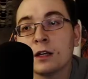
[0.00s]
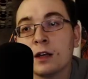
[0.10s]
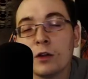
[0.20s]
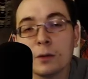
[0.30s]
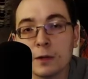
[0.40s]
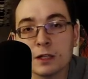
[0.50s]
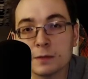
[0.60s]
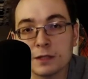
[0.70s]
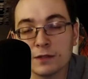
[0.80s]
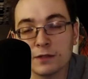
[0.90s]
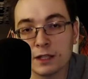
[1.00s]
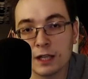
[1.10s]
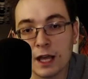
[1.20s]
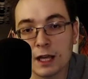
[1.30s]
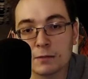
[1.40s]
only play specific
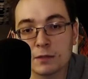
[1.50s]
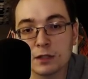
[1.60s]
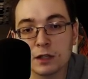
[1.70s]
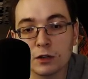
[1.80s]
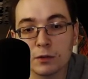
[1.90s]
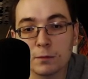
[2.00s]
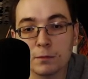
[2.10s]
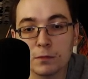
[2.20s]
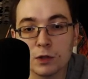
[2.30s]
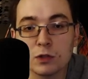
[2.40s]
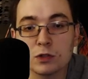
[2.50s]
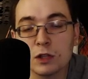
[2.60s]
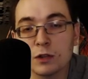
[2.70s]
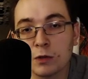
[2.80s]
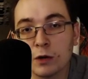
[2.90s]
games. You're
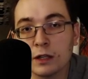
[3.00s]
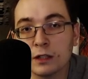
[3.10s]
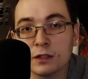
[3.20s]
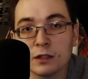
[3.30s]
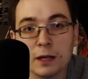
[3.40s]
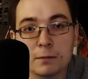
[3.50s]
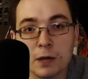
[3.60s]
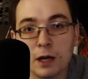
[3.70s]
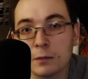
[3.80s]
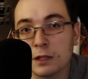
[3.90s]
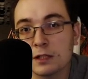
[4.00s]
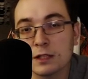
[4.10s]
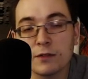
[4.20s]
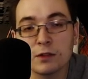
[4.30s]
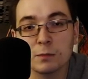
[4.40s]
usually thrown into like bottom of the
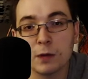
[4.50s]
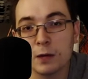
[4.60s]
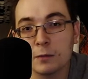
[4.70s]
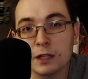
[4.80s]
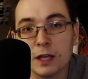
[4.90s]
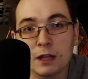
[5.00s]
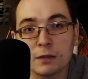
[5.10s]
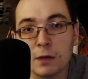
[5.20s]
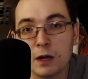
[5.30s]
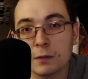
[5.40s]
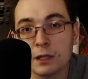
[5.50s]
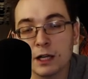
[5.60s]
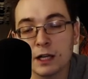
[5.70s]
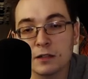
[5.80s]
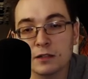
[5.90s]
seventh, bottom of the eighth, bottom of the
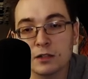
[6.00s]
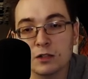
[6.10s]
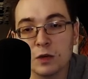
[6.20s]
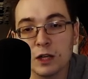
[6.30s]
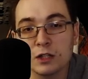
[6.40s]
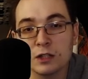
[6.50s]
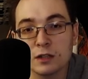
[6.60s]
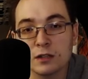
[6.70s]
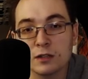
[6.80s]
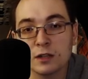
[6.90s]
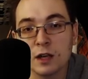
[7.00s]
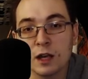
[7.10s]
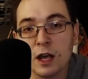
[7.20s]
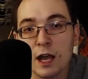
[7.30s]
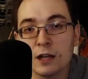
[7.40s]
ninth situations,
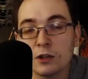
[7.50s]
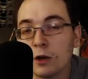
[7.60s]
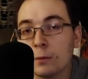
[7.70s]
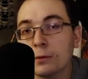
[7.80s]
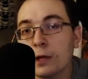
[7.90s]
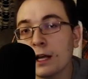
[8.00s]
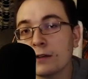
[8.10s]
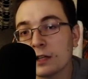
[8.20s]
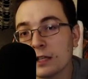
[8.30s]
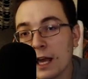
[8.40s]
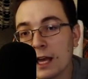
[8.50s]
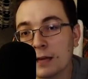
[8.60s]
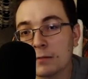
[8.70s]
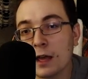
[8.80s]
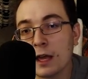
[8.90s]
and you don't play every
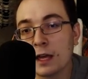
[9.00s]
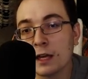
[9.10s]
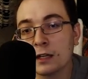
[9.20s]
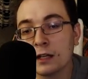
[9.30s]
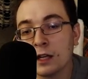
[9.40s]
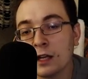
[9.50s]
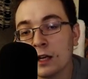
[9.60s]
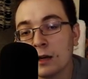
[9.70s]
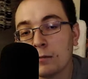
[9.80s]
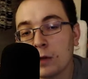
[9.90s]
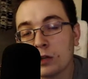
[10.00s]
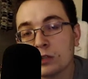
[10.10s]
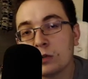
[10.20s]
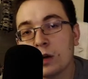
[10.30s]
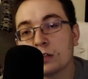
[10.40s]
game. And
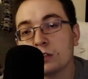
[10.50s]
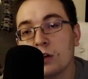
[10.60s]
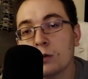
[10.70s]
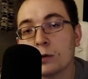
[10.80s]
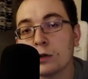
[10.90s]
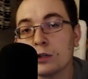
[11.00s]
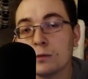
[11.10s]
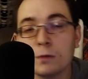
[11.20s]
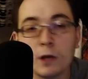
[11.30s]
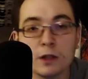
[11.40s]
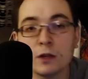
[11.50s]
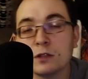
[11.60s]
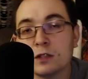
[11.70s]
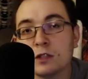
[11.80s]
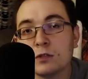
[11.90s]
March to October, you play those
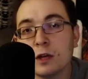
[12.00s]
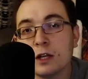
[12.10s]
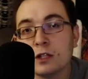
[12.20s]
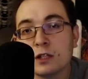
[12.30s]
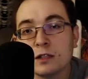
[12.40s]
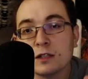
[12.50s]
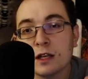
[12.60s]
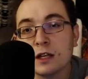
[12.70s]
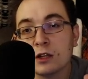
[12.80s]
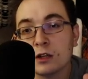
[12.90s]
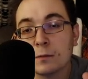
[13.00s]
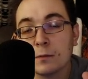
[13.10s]
situations, and your